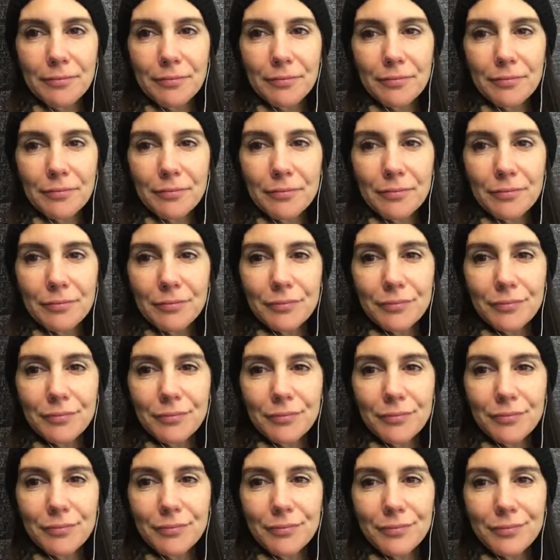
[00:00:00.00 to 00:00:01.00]

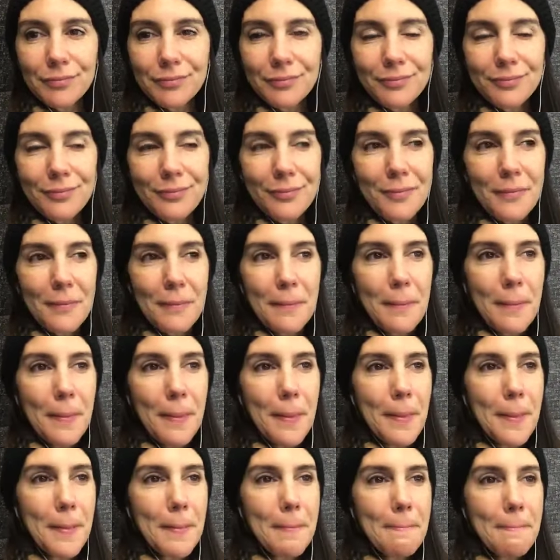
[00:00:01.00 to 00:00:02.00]

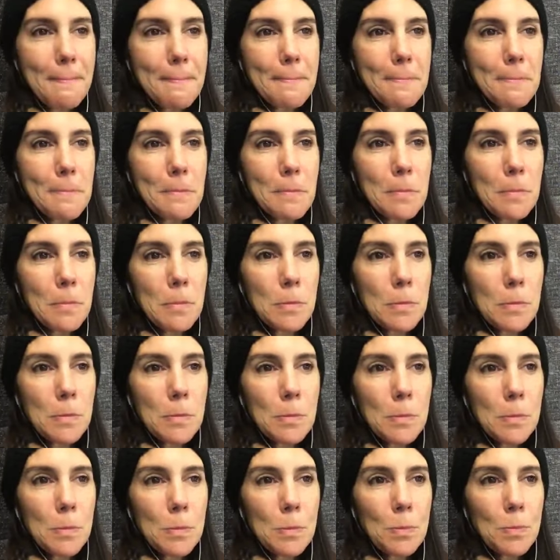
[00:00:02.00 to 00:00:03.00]

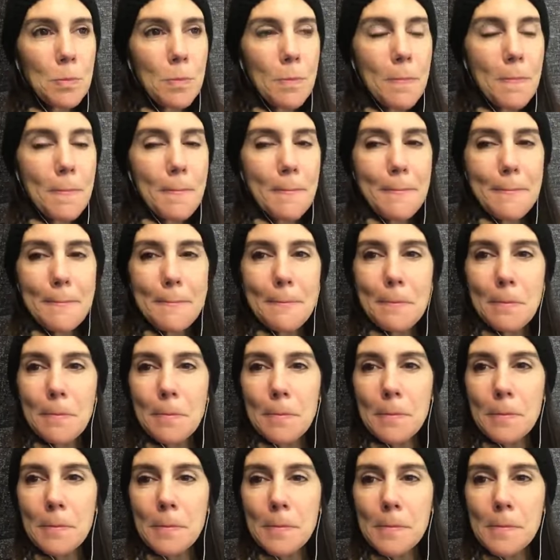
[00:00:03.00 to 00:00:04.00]

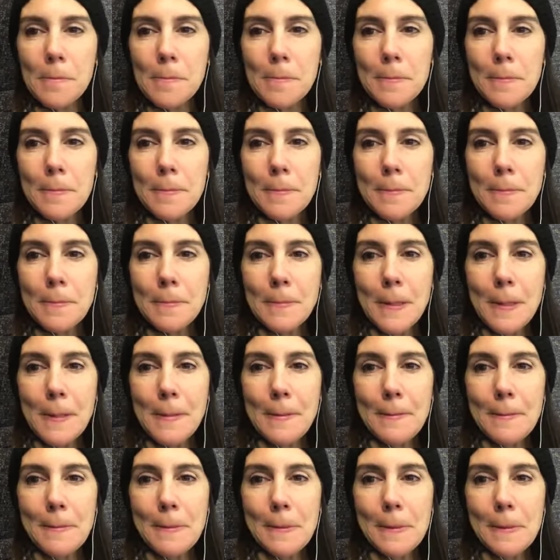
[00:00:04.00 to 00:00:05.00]

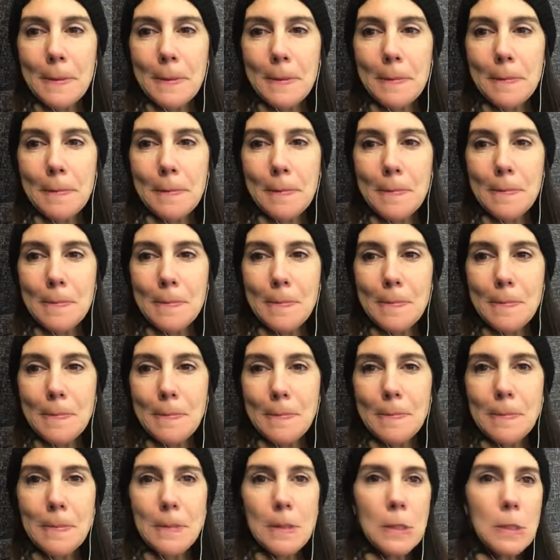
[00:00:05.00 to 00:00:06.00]

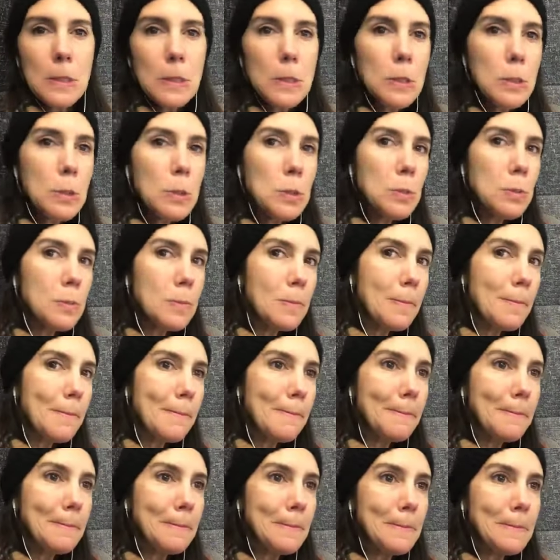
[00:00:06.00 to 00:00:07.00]

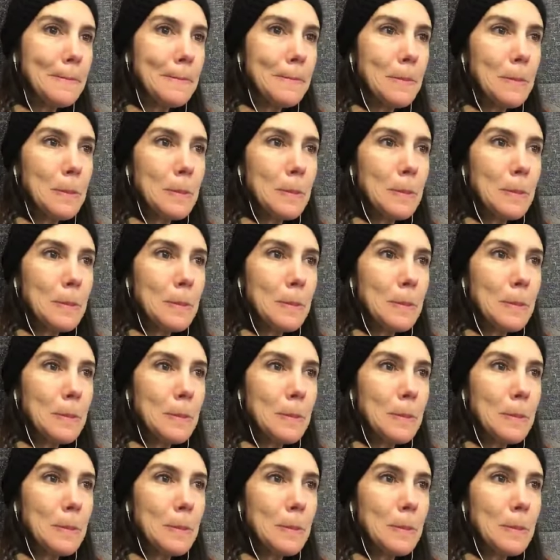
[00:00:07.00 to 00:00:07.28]
[no speech]